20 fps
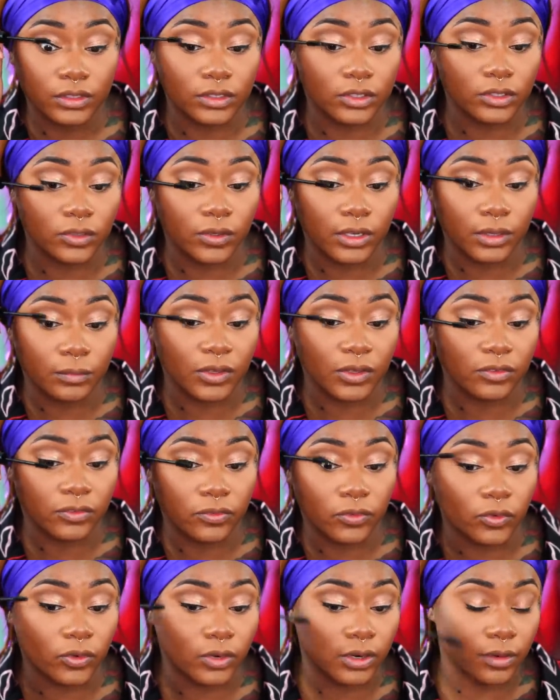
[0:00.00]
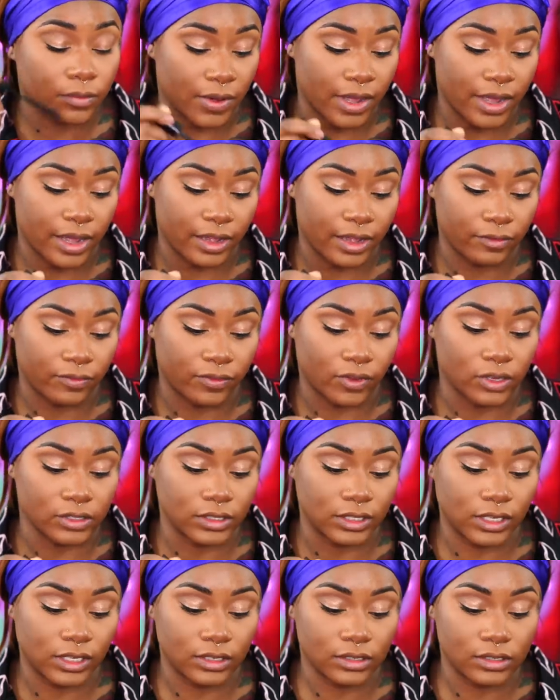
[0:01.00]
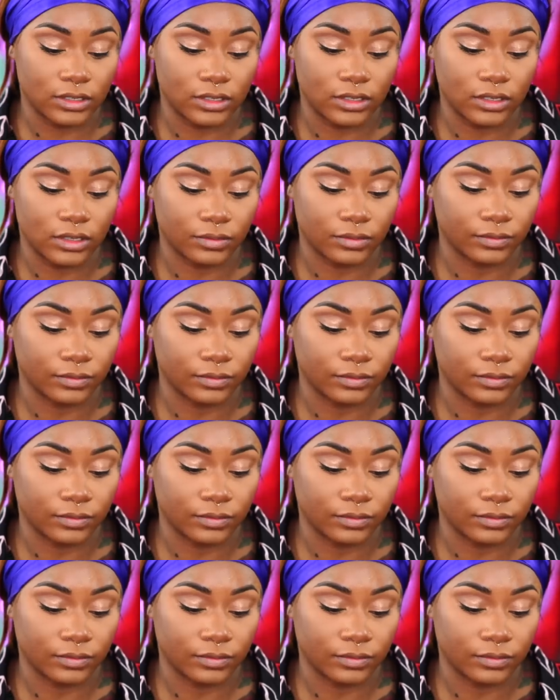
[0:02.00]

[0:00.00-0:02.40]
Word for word: doing before my falsies,